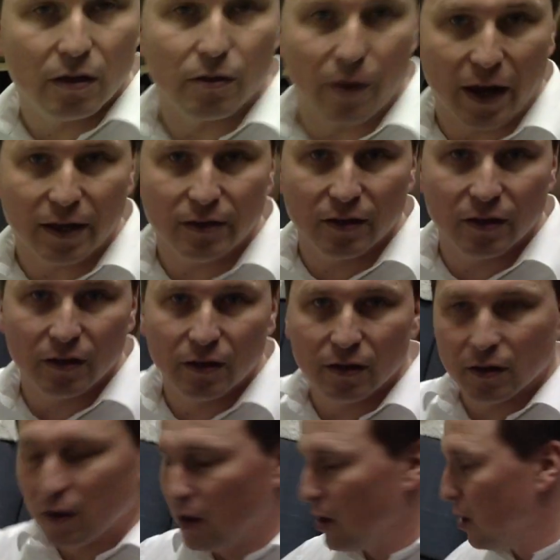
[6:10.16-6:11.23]
rate,
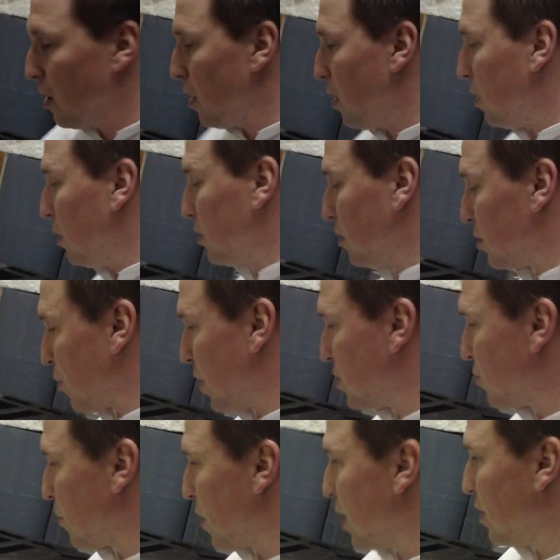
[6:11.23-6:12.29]
the
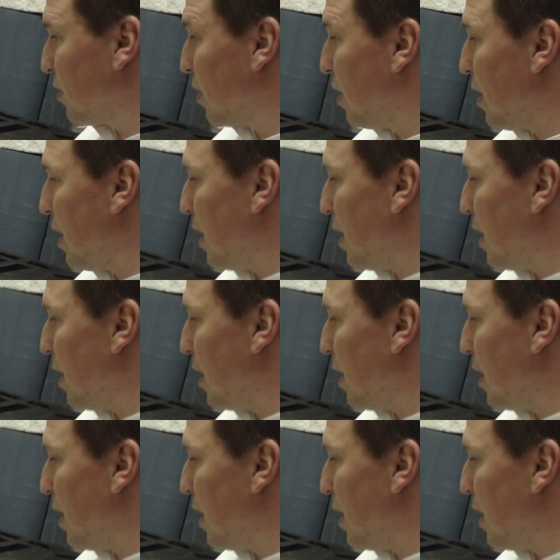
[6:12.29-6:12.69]
transfer rate,